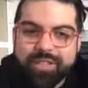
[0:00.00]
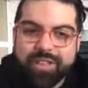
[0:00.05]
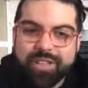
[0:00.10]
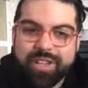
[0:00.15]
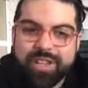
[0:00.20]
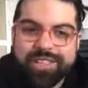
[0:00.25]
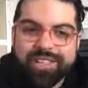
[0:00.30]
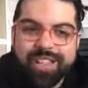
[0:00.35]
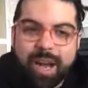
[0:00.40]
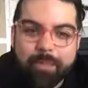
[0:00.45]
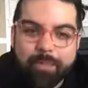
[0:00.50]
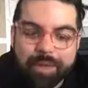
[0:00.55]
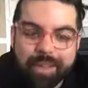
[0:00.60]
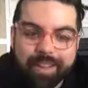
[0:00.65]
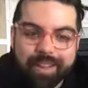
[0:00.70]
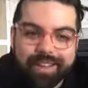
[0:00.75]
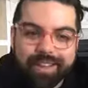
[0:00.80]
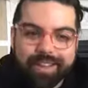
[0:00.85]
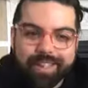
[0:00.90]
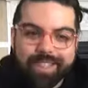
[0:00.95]
if you're just
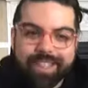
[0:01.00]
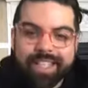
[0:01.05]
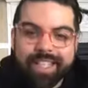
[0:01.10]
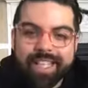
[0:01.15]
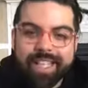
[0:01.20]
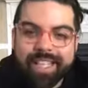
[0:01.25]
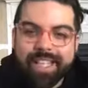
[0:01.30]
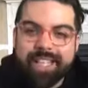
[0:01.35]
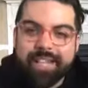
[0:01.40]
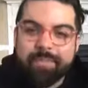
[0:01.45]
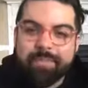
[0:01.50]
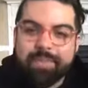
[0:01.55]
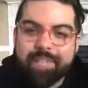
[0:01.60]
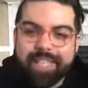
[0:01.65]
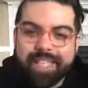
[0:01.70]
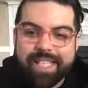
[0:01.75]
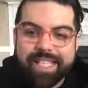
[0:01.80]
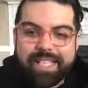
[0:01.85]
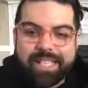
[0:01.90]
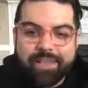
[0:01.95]
hopping on,
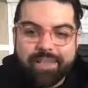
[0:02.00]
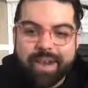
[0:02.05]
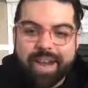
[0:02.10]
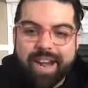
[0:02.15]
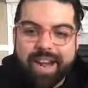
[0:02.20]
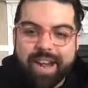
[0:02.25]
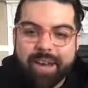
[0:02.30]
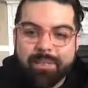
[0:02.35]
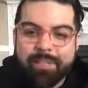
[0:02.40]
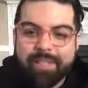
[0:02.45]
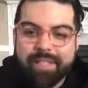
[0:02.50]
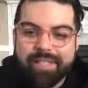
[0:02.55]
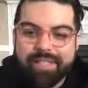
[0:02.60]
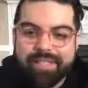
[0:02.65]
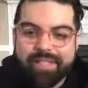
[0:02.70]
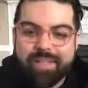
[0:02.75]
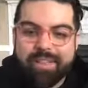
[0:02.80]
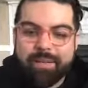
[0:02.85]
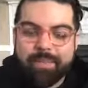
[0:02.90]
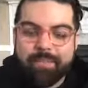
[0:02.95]
please grab
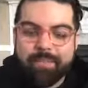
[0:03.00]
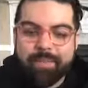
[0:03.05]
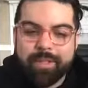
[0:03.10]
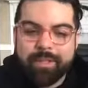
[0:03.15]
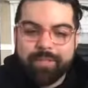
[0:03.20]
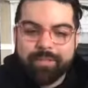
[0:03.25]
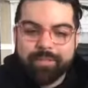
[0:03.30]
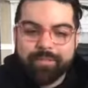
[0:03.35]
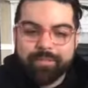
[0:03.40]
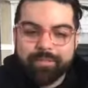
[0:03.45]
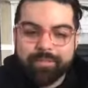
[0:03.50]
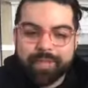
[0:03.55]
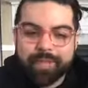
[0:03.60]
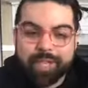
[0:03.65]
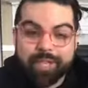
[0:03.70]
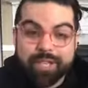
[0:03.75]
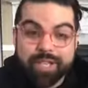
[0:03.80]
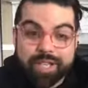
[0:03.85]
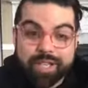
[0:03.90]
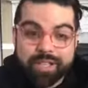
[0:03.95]
some
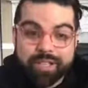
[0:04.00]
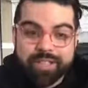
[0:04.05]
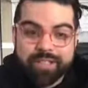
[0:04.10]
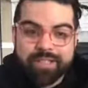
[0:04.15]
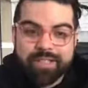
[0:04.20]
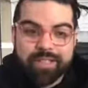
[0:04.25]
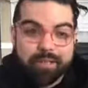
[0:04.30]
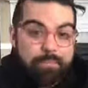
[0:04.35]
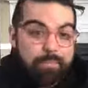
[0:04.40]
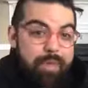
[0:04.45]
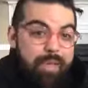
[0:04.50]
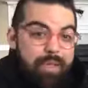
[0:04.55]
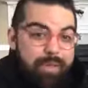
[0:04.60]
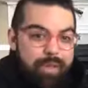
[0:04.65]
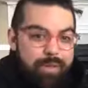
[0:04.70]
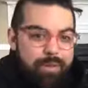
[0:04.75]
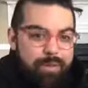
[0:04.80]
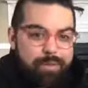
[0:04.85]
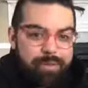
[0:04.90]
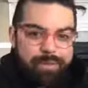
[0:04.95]
cushions, some
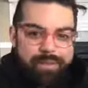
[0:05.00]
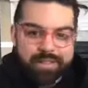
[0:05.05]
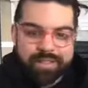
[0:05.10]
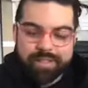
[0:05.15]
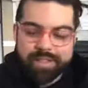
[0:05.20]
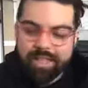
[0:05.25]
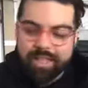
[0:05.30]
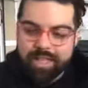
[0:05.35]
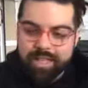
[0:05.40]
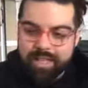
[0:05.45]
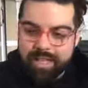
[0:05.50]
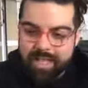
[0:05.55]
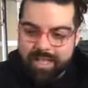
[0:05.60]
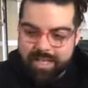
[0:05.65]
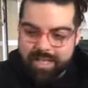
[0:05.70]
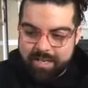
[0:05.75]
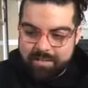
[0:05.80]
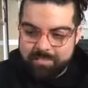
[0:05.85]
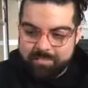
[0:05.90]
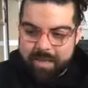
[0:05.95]
pillows,
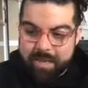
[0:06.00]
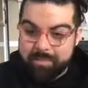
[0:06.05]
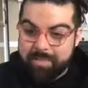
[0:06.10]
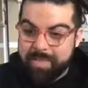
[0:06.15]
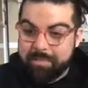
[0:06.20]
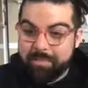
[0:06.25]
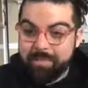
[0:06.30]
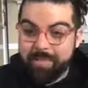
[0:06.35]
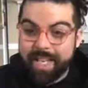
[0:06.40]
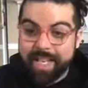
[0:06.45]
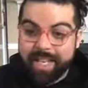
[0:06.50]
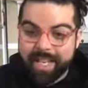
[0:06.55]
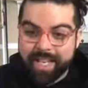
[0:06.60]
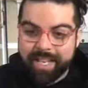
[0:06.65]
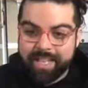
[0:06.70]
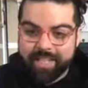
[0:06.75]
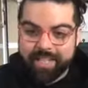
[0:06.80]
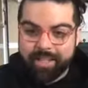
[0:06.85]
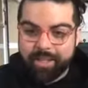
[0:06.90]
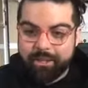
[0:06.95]
um, maybe a
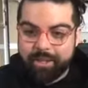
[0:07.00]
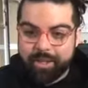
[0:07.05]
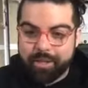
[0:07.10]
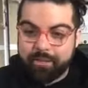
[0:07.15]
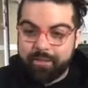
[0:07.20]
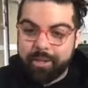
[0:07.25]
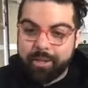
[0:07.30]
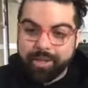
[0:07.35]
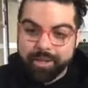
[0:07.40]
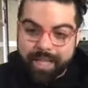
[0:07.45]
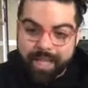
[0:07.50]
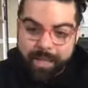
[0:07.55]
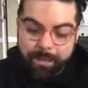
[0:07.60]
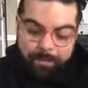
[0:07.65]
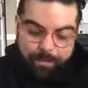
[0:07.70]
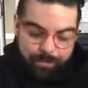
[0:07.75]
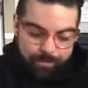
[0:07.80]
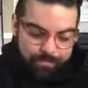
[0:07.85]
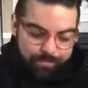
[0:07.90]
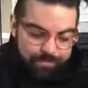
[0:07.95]
blanket that you can roll
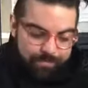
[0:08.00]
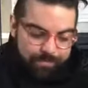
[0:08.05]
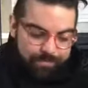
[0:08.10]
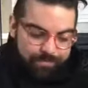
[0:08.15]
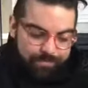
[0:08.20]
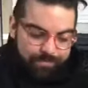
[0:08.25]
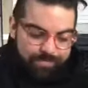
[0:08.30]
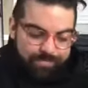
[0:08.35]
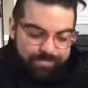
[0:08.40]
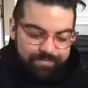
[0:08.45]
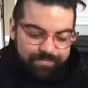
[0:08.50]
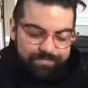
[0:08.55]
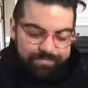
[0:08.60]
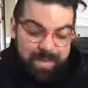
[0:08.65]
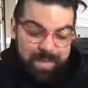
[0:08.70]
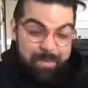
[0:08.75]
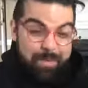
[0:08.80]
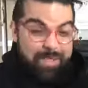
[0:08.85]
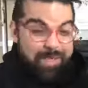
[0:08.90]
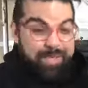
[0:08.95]
up
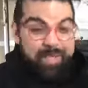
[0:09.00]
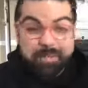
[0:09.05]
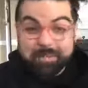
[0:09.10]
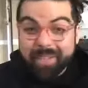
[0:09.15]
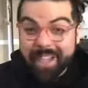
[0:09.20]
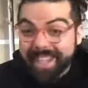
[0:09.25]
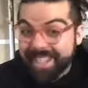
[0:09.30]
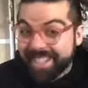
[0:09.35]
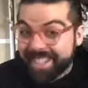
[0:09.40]
maybe two